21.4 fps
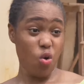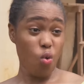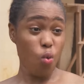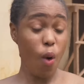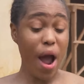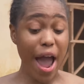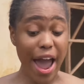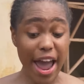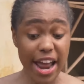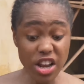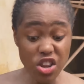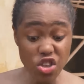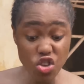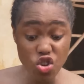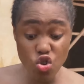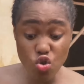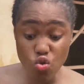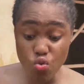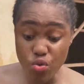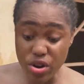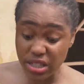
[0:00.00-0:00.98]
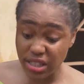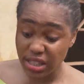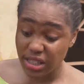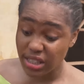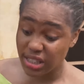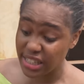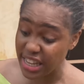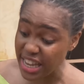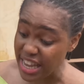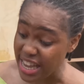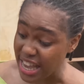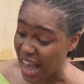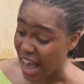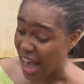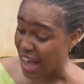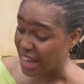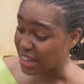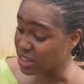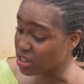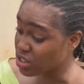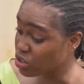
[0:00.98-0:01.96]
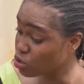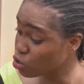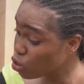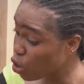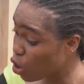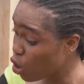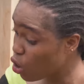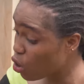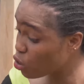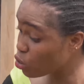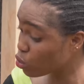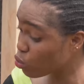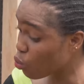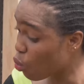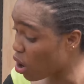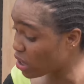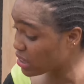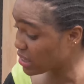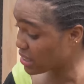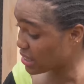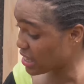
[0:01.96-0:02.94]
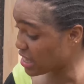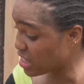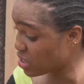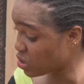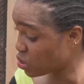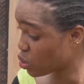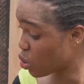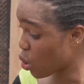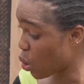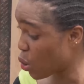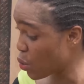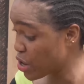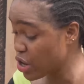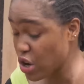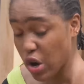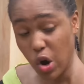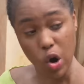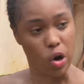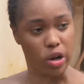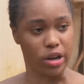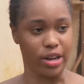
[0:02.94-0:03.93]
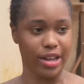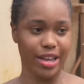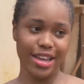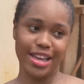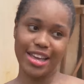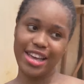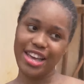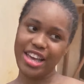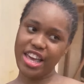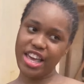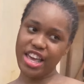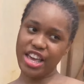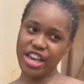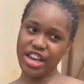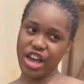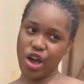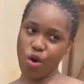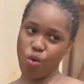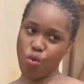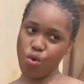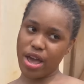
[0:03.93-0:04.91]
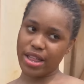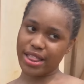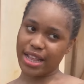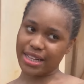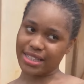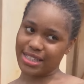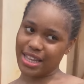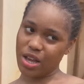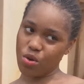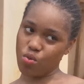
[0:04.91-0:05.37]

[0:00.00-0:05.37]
When you will see and know what is going on, that